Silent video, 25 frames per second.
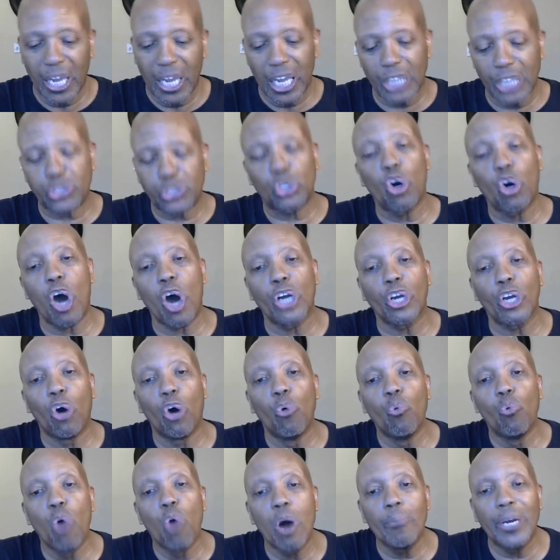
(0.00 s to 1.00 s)
It's called
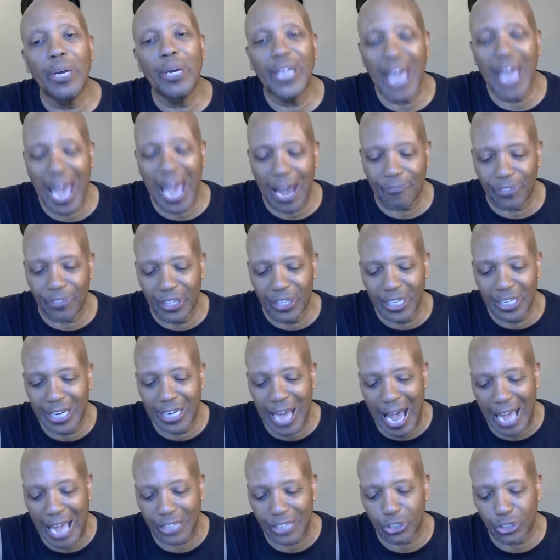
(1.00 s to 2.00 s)
A Woman After
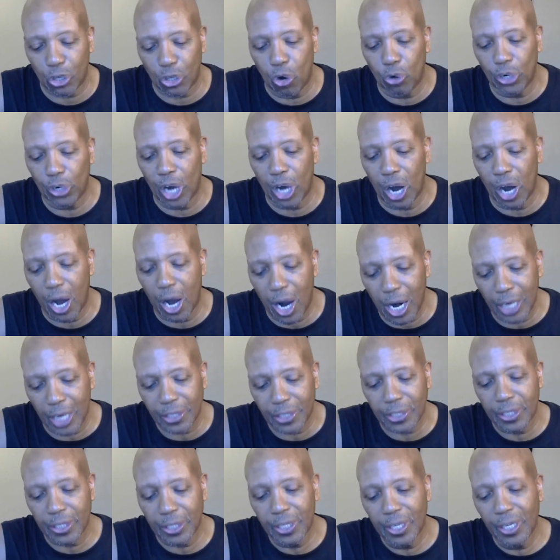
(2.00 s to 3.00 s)
God's Own
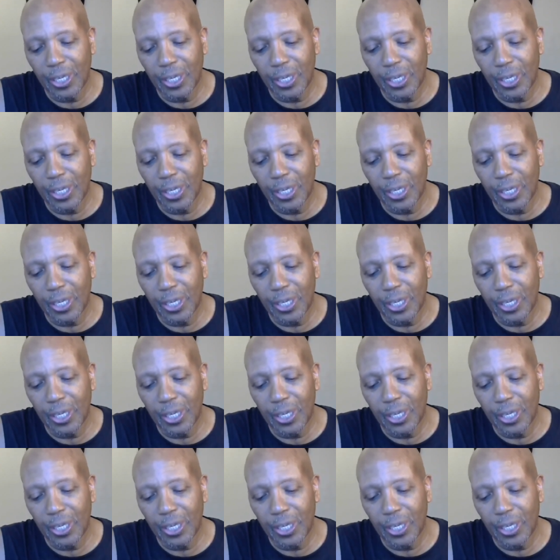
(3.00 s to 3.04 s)
Heart